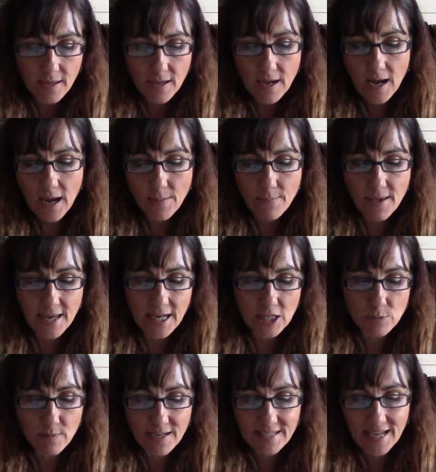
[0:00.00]
I manage
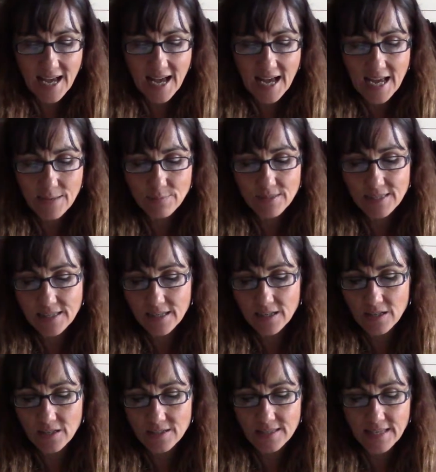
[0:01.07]
my time,
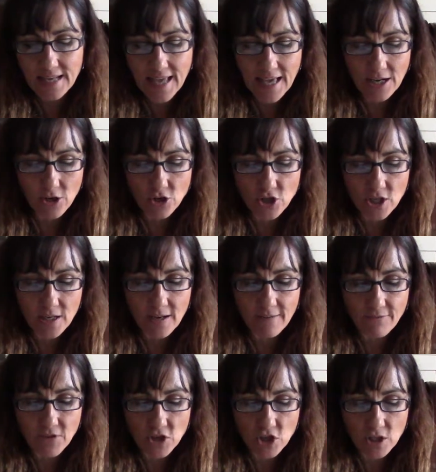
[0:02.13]
skills, and energy
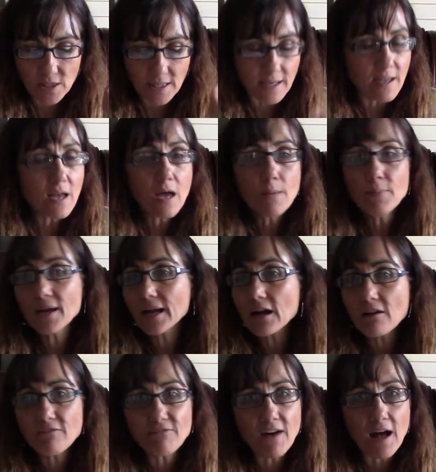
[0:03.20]
efficiently. Pick
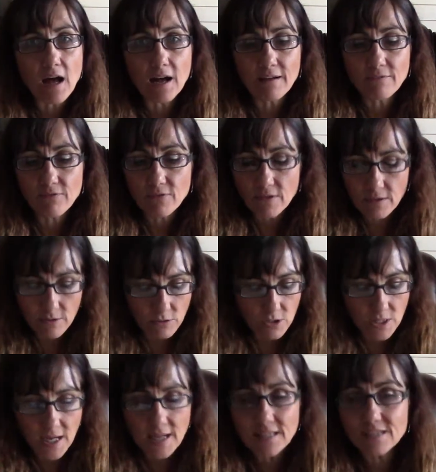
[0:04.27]
out 5. There's
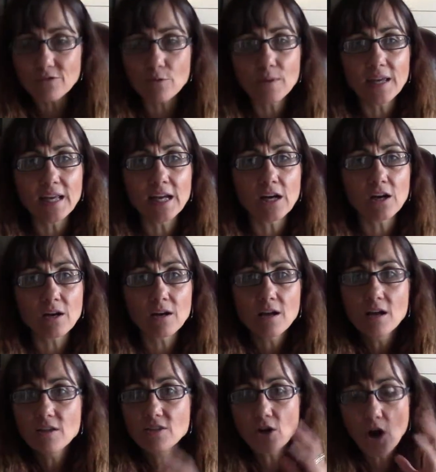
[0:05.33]
tons of them here.
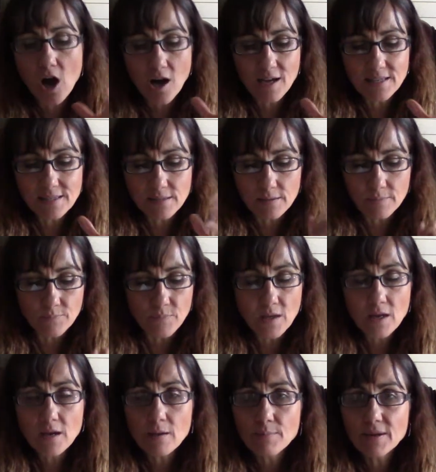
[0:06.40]
They're awesome.
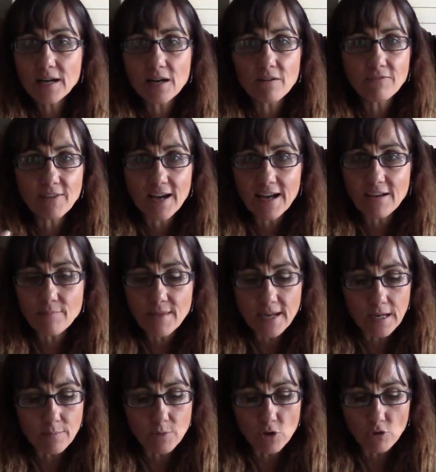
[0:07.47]
pick out 5, make
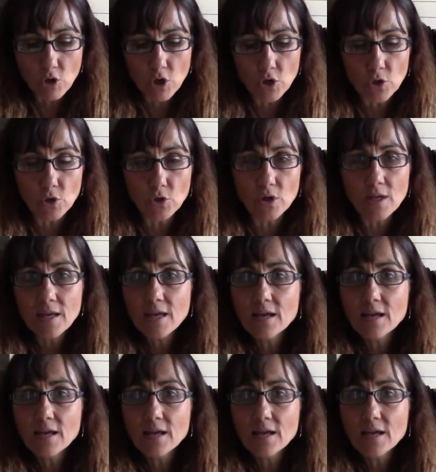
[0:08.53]
them your own.